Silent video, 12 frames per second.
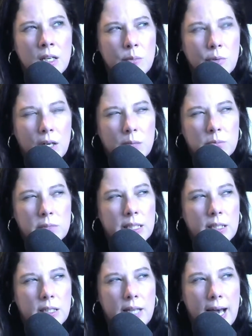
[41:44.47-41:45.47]

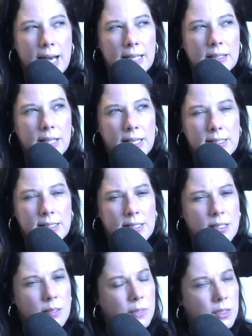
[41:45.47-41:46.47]
probably idolized
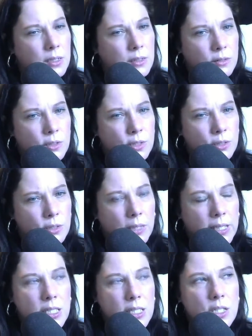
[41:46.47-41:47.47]
him a little too
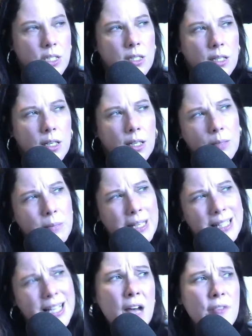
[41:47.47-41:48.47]
much um,
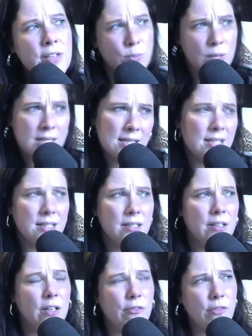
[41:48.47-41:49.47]
and elvis wasn't
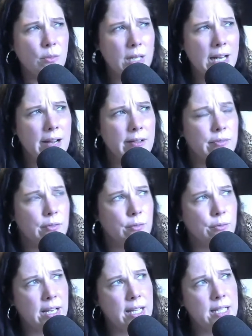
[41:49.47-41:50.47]
you know from what i've
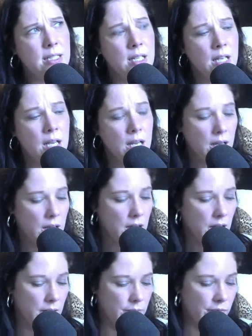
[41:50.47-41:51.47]
read
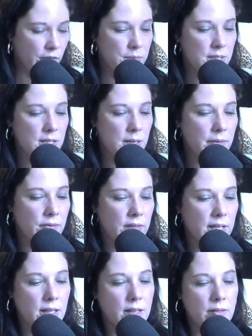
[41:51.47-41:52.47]
um, from some of
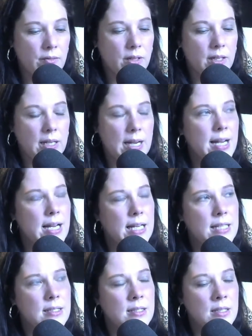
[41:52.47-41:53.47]
the
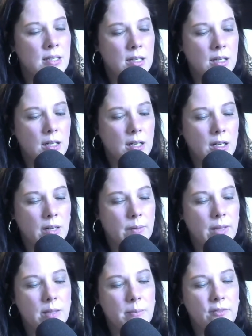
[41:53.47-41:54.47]
guys uh,
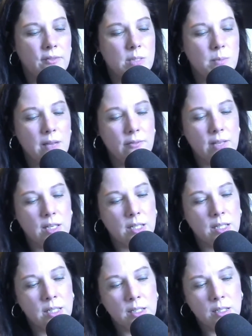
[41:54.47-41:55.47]
in the Memphis
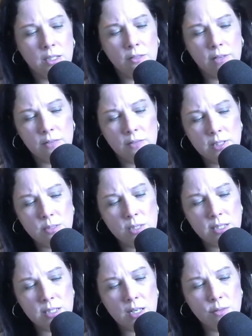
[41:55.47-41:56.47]
Mafia, you know, Elvis
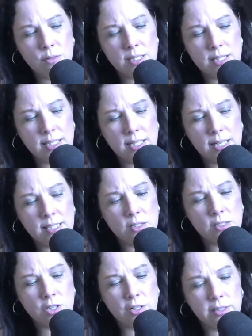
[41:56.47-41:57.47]
wasn't always that nice to
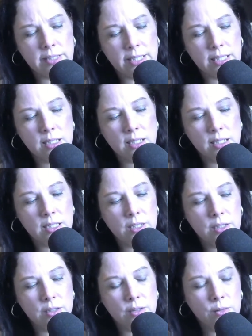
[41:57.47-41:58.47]
Charlie, you
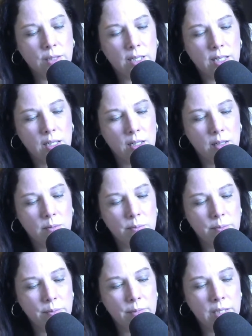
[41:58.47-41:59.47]
know, um,